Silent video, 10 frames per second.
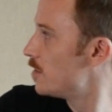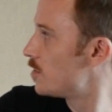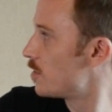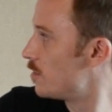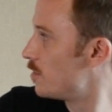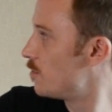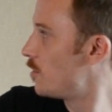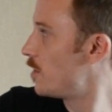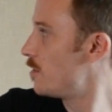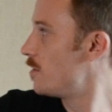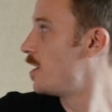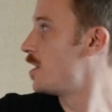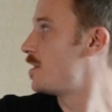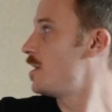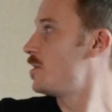So what I
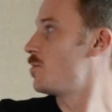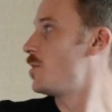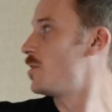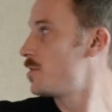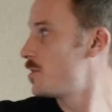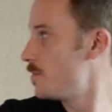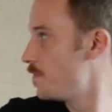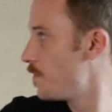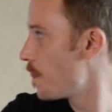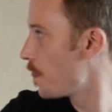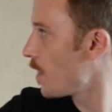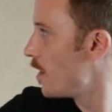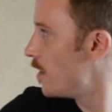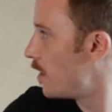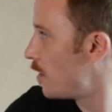did was
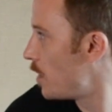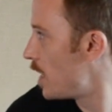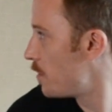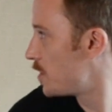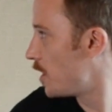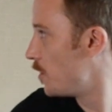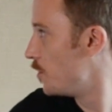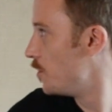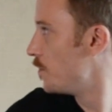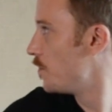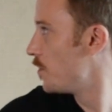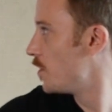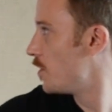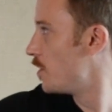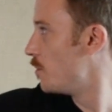I mapped out
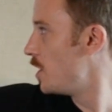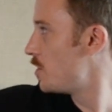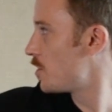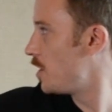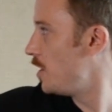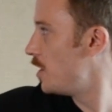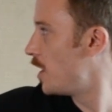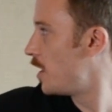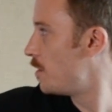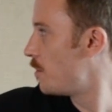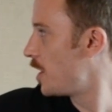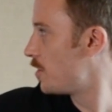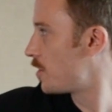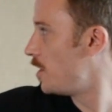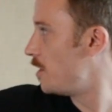the major key and the
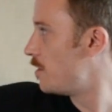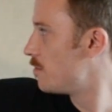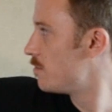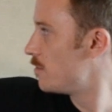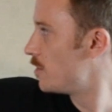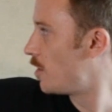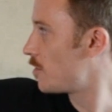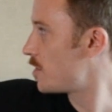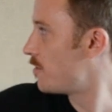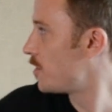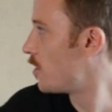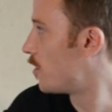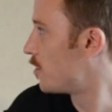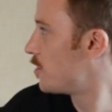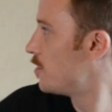minor key, all 7
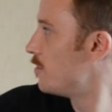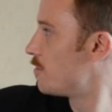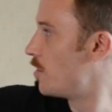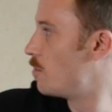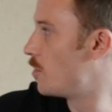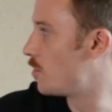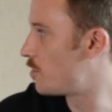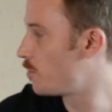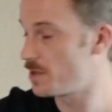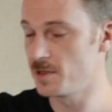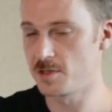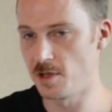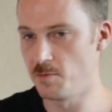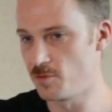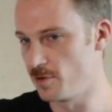chords from both, with the
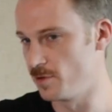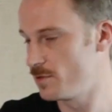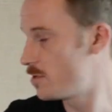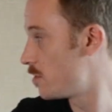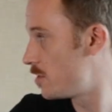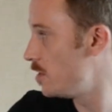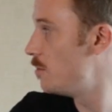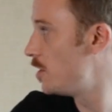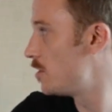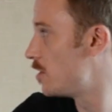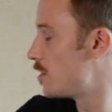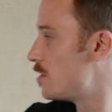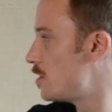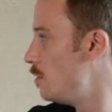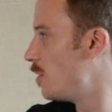same root, so C major
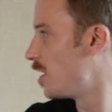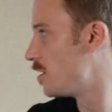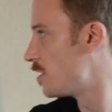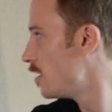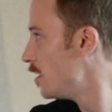and C minor.